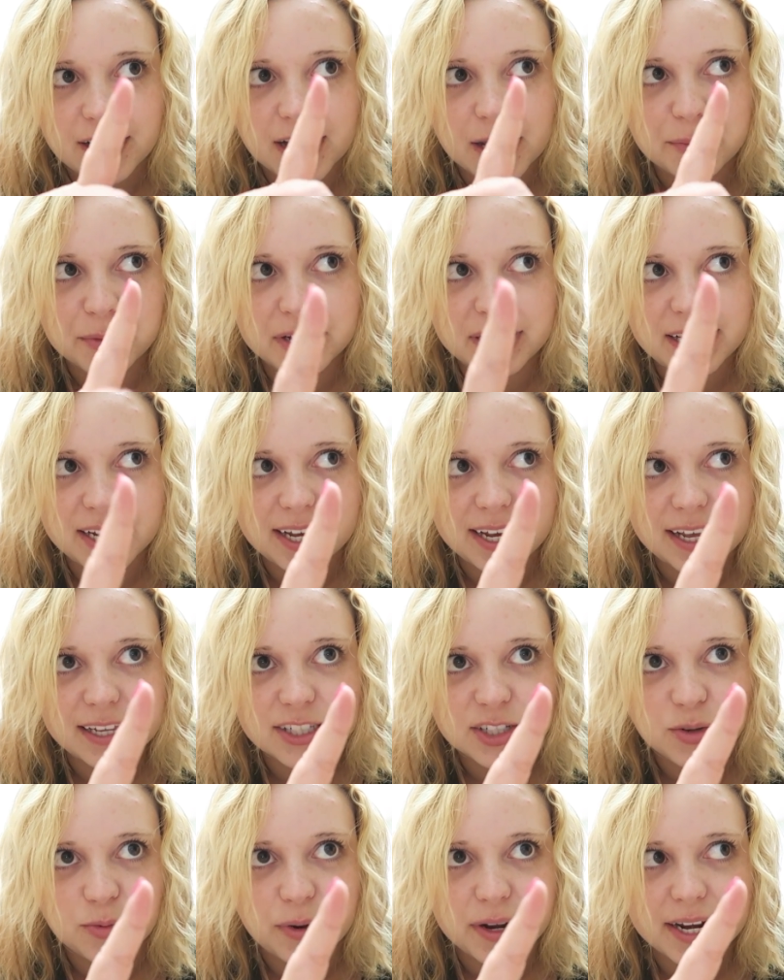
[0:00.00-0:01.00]
I'm going to
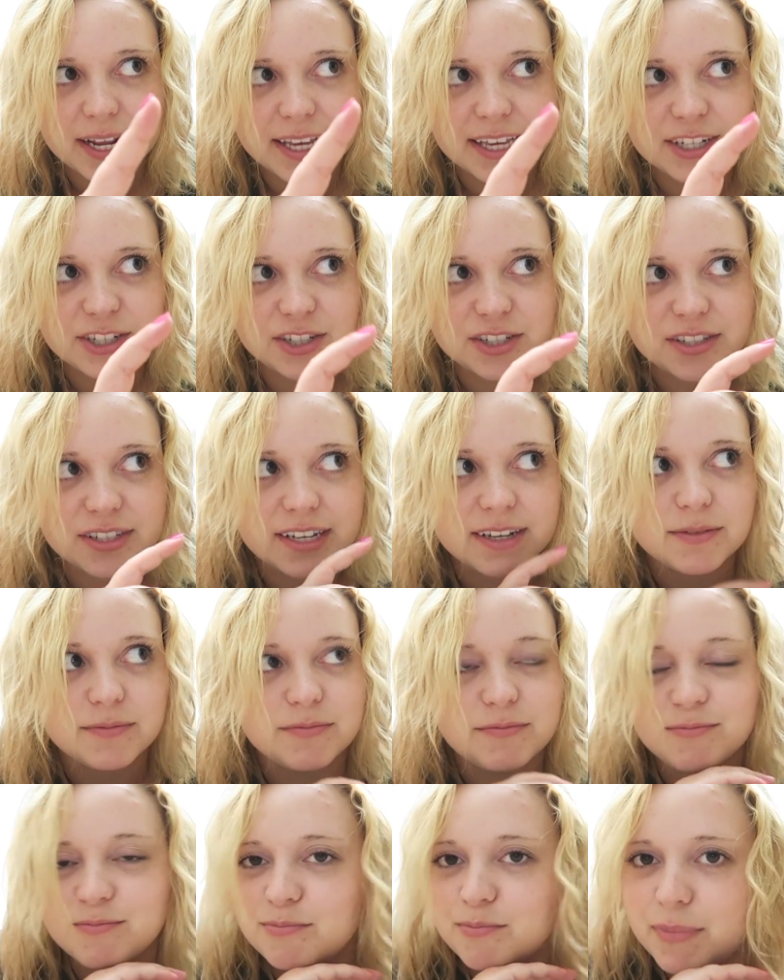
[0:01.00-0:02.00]
ask when I can just like
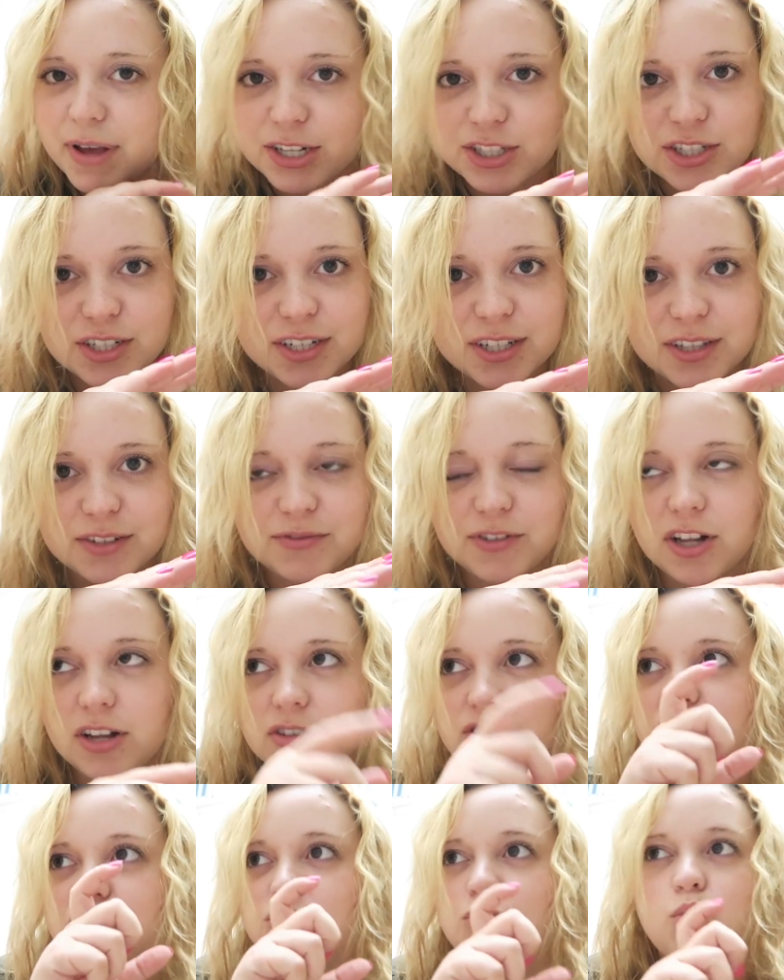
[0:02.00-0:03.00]
mention in the
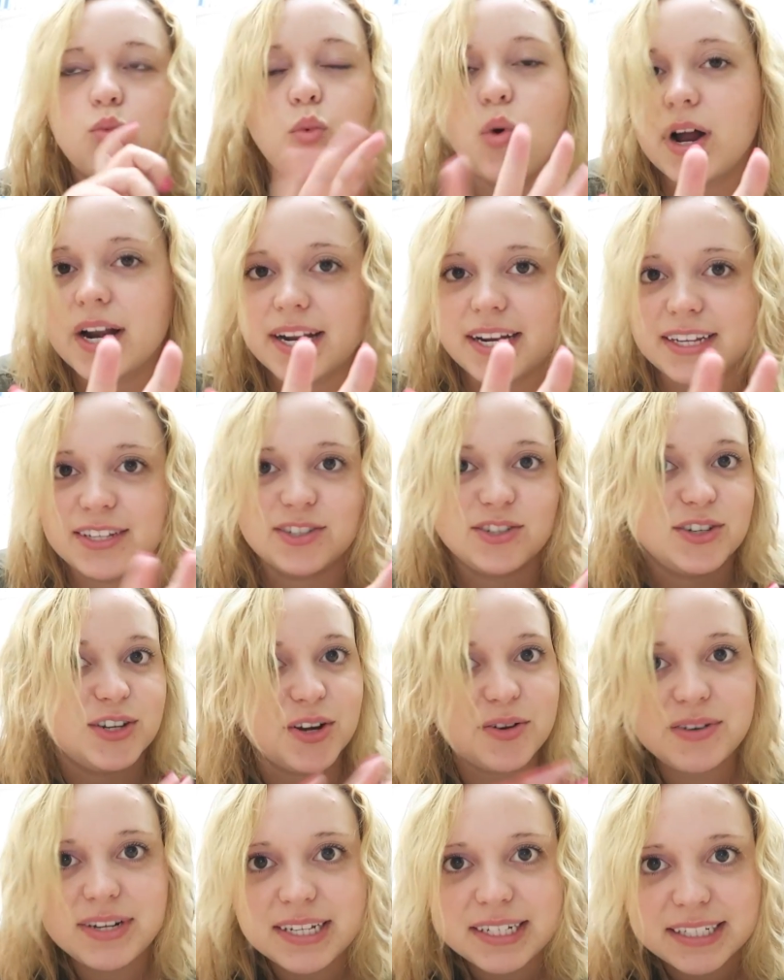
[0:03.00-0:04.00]
vlog just what it is.
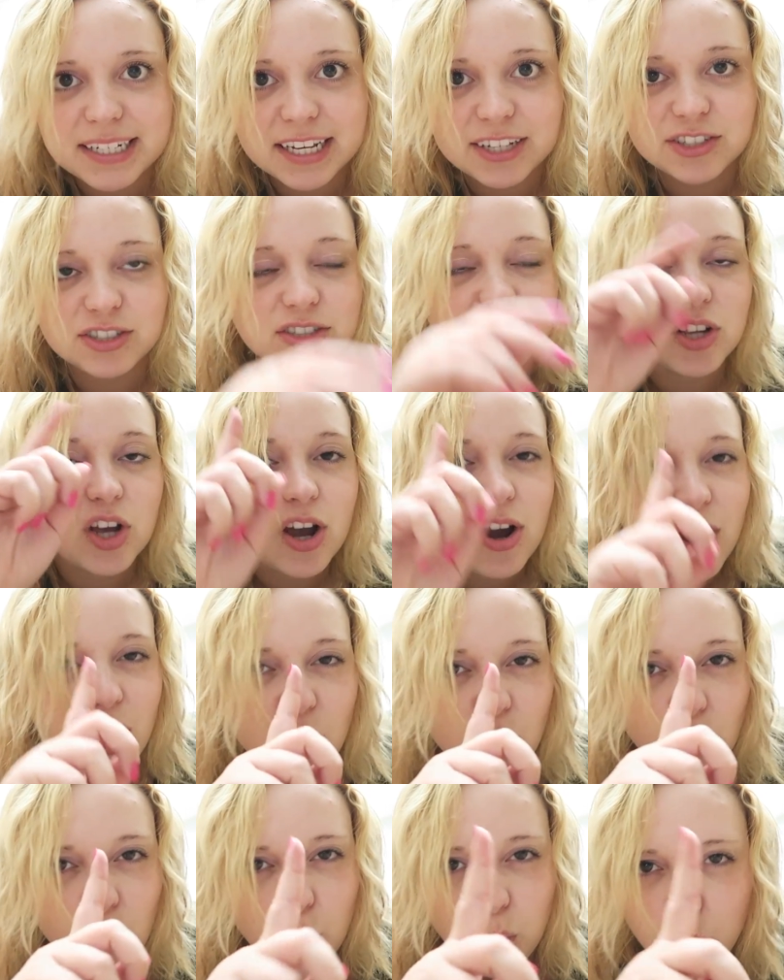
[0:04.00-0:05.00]
No details, just
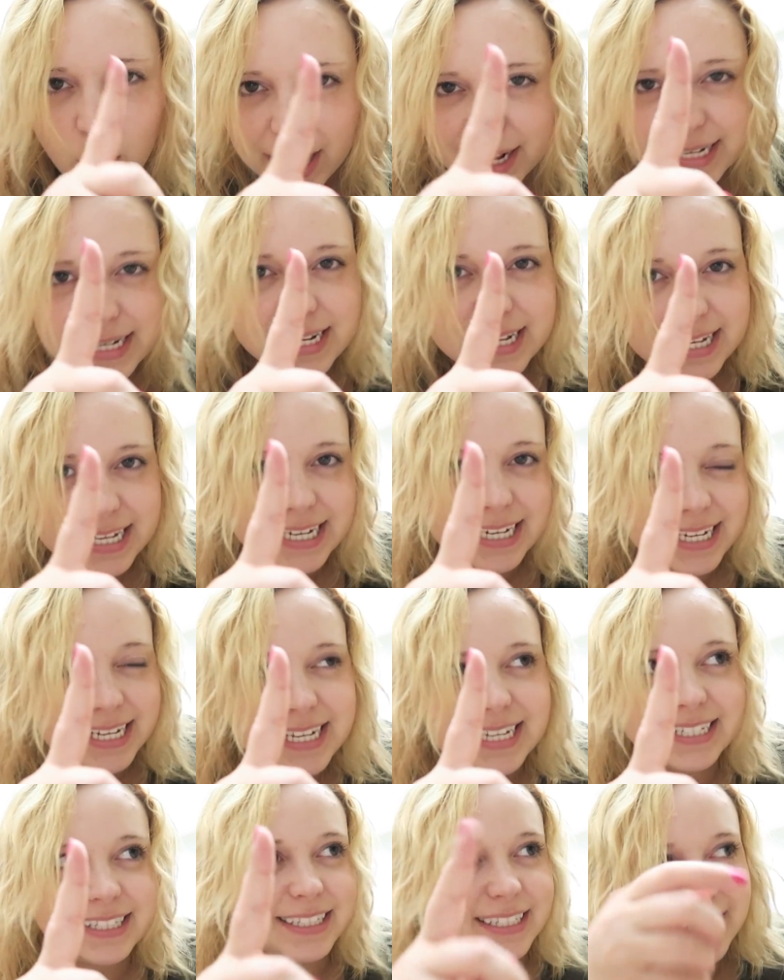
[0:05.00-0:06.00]
what it
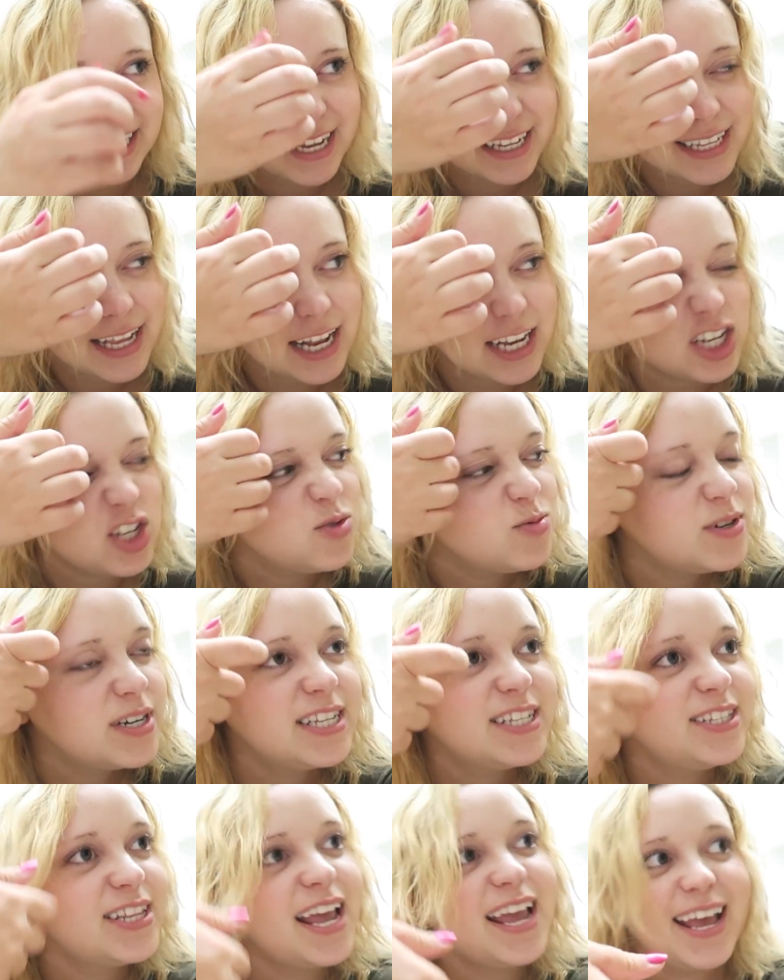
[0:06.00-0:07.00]
is, because I just
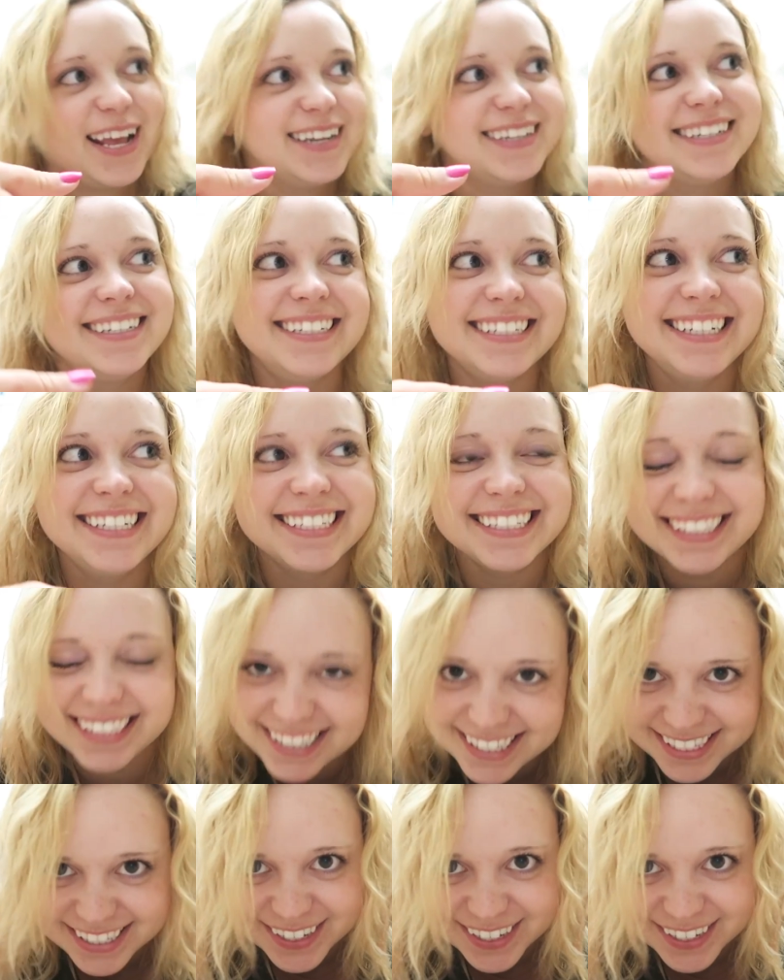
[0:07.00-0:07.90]
want to say it.